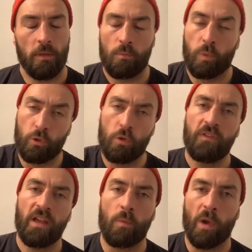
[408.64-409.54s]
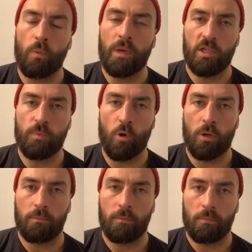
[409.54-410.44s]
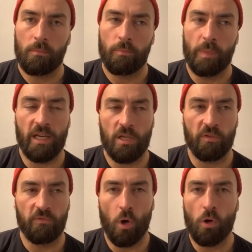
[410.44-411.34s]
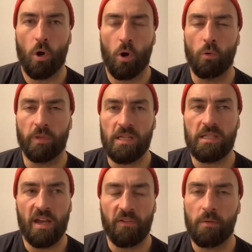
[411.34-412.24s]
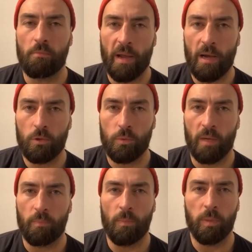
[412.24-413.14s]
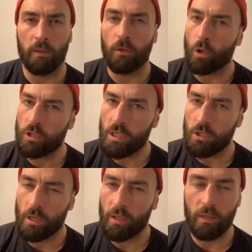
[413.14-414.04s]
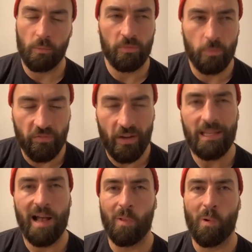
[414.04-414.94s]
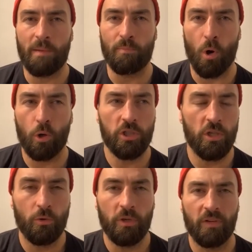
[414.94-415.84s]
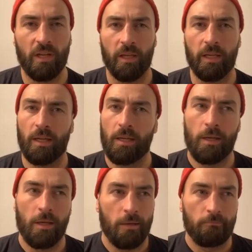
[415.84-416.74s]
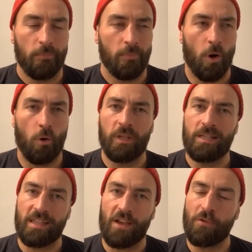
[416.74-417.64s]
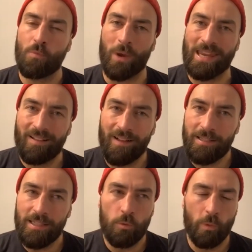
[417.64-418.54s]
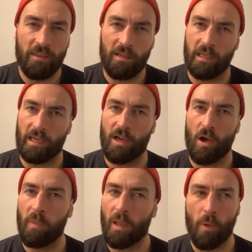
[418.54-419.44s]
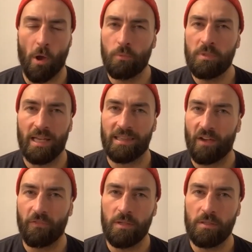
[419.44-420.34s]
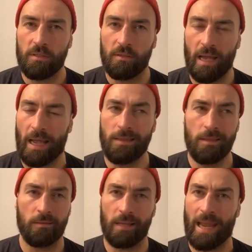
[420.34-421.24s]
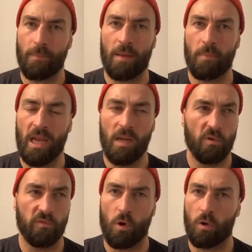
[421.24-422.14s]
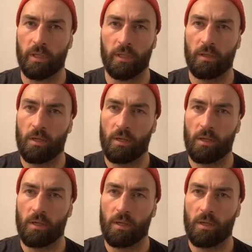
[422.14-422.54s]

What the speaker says: we're doing very well with the sport because we've not got all these different belts where people are dodging each other. Like we find that a lot in boxing, you know, you get like all these different weight classes where they're like a couple of pounds of a difference. In MMA, we've got like,